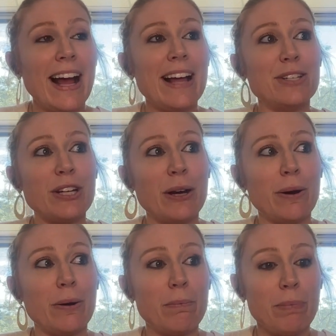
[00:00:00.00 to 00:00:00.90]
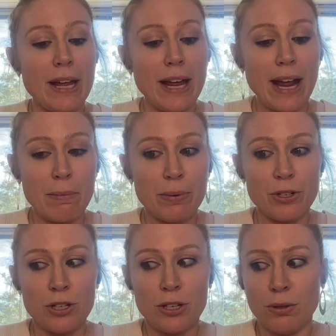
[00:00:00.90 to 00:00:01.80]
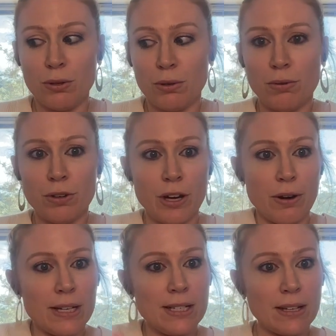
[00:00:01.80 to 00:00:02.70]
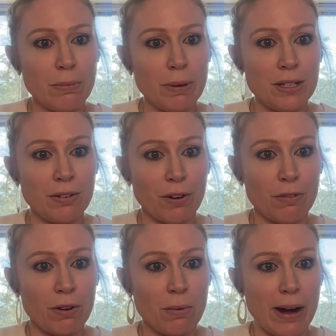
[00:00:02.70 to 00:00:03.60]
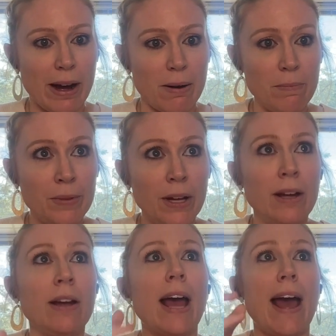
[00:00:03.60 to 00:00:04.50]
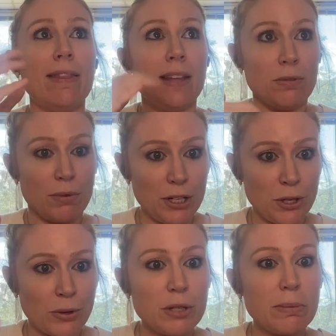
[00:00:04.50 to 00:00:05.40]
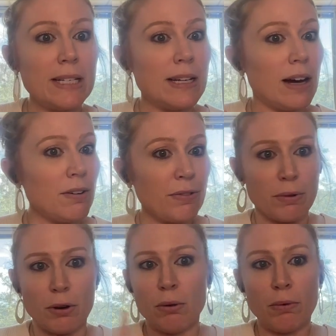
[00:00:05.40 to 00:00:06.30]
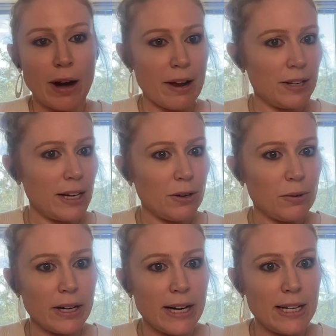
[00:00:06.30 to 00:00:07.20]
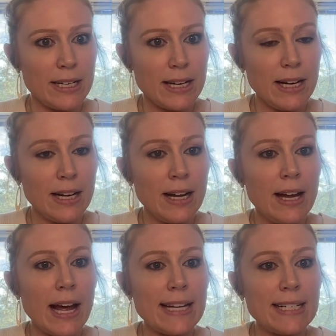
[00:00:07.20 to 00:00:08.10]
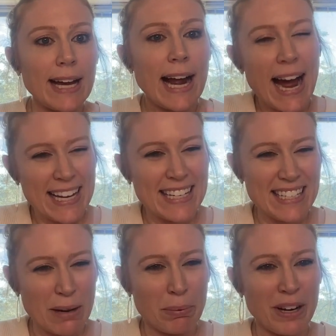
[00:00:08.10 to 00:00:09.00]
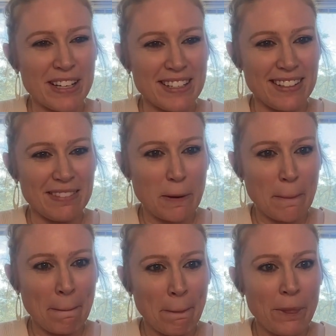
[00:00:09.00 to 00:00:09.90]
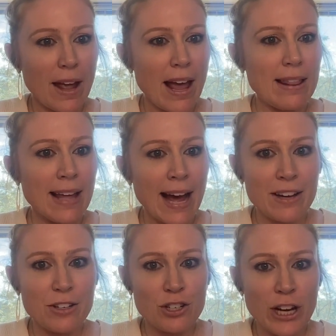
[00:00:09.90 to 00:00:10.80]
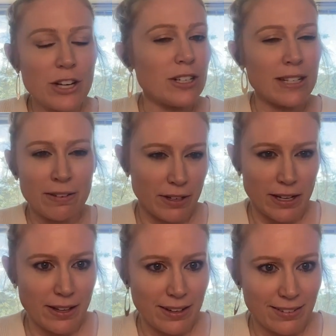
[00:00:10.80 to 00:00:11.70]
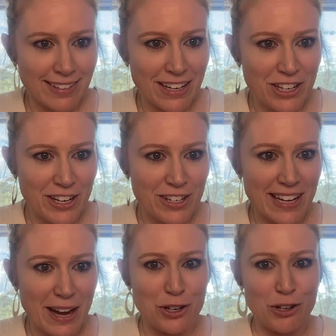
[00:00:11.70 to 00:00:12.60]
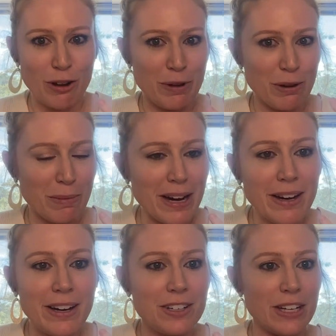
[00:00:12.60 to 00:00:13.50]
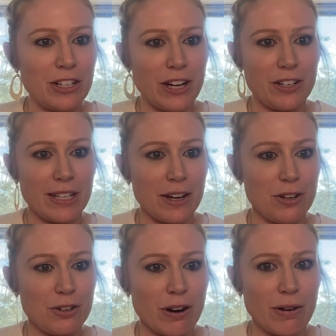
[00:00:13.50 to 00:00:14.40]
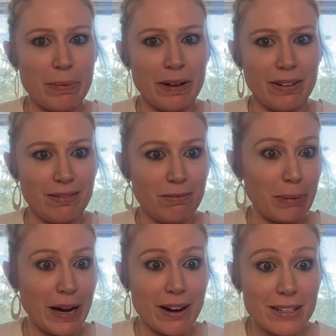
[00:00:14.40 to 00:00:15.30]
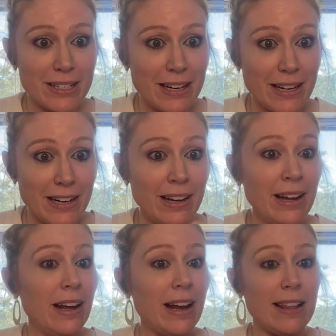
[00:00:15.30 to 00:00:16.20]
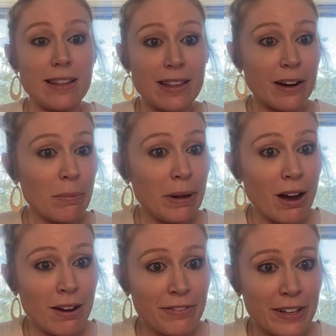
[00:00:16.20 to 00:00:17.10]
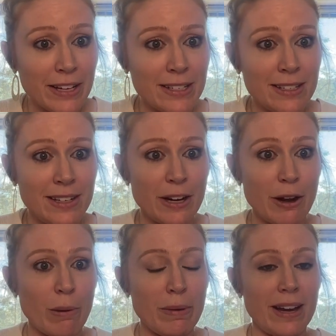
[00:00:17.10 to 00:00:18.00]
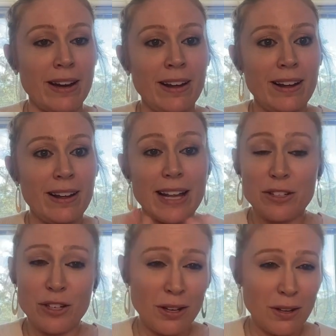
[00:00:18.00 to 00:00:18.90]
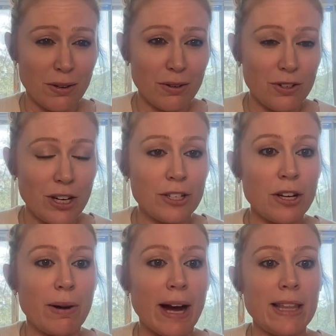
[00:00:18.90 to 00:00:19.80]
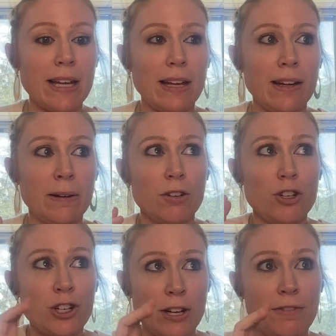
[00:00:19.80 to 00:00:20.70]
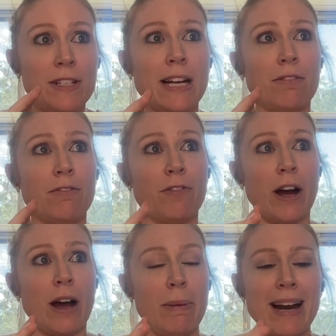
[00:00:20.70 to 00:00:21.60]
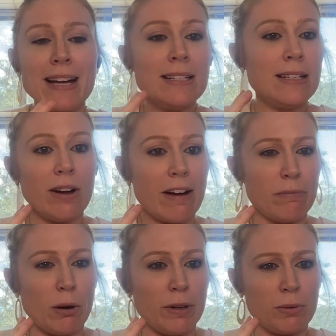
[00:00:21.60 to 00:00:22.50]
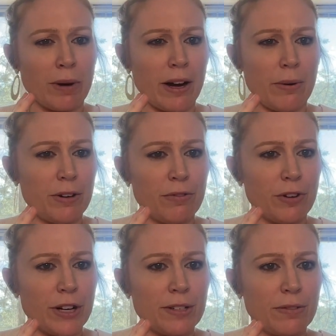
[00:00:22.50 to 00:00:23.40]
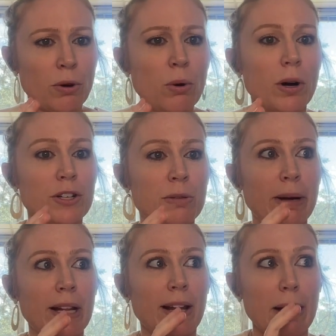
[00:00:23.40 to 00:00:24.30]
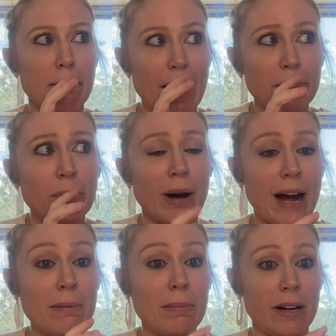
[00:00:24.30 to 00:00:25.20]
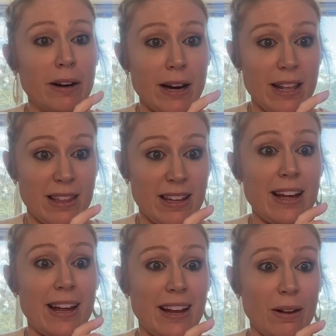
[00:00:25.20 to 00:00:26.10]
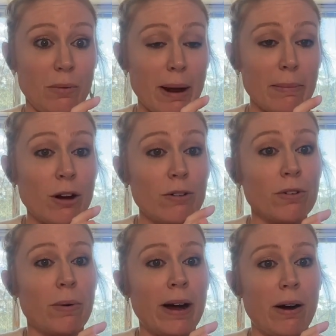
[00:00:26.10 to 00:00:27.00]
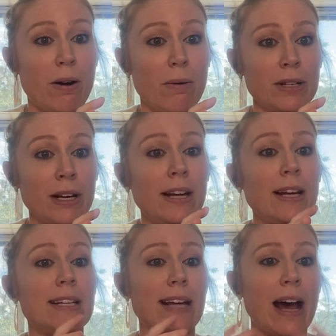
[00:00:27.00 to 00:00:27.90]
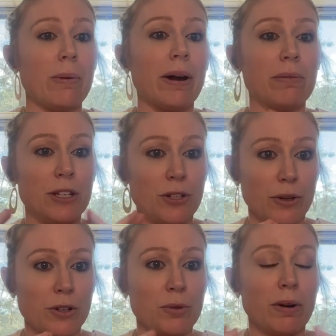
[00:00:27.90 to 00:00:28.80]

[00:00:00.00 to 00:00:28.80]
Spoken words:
And so being able to notice little bits of overwhelm and then resource myself through grounding and orienting, it's like I can stay present. And that changes everything. That changes how you show up in your marriage. That changes how you show up in parenting, in the therapy office. I mean, that's huge. And so I think shifting from, and I still have moments where I go into freeze, of course, but like my primary thing when I'm overwhelmed is how do I resource?